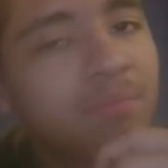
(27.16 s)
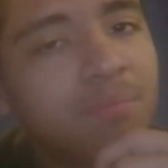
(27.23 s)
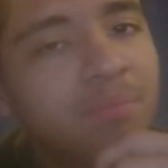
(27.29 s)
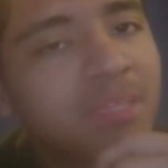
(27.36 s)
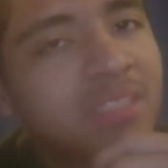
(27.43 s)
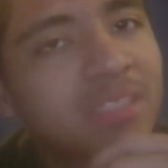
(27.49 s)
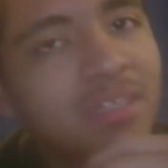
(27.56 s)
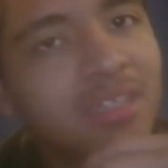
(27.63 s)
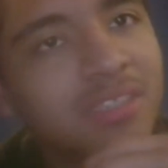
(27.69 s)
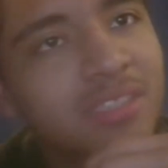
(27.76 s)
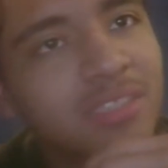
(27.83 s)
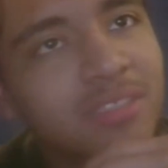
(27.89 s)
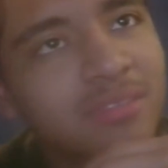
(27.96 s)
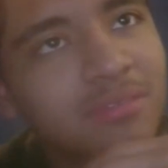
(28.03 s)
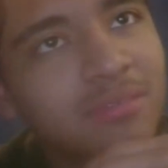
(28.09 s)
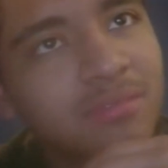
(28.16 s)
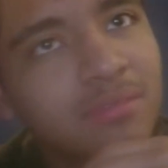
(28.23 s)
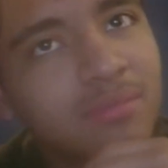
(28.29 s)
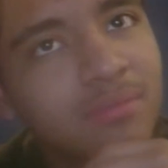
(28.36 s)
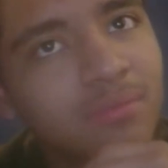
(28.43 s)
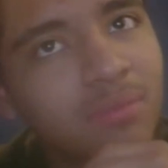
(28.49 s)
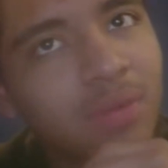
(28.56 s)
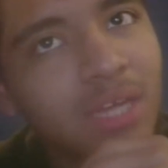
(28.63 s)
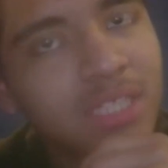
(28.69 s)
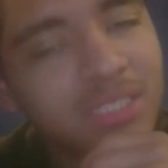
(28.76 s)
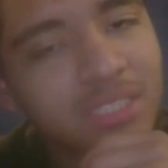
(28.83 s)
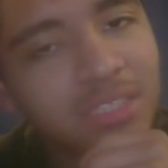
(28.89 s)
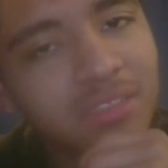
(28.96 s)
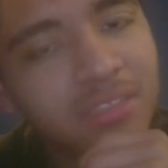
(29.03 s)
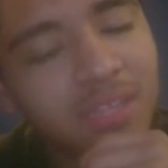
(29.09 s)
basically just
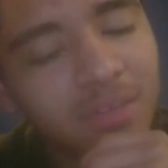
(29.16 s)
Washed it,